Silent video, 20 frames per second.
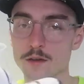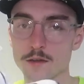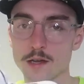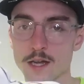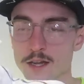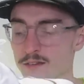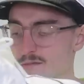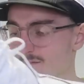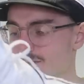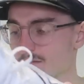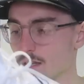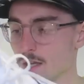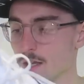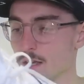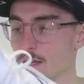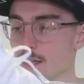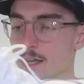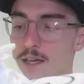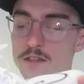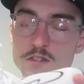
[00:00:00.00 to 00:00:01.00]
and
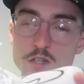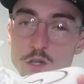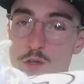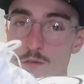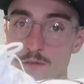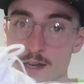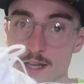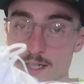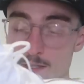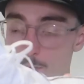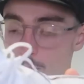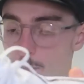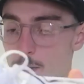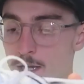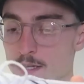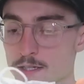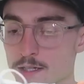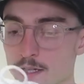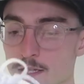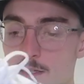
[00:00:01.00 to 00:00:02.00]
yeah, too flexible
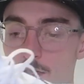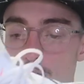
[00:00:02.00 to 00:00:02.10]
basically.